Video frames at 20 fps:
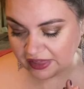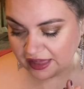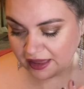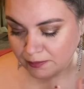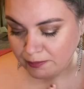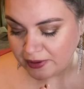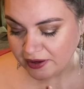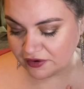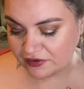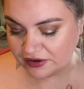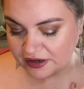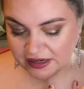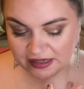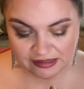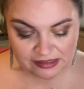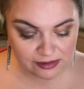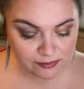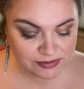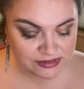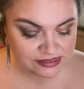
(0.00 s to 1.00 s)
a berry
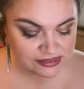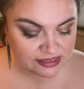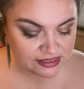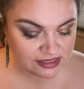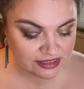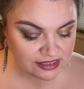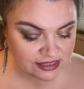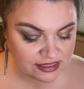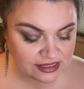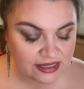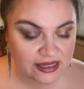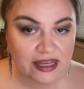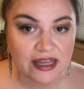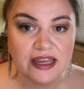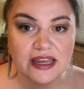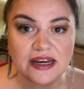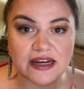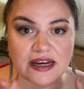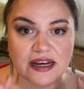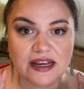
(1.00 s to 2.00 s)
lipstick
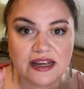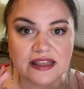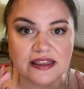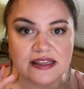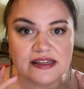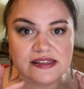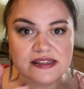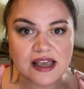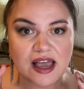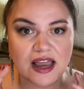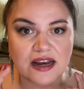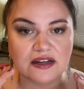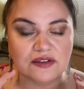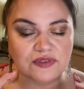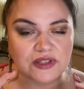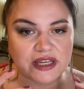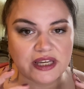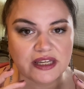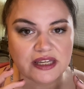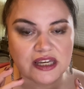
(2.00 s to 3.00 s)
in this kind of
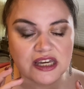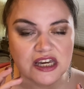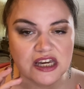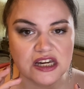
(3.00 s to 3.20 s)
like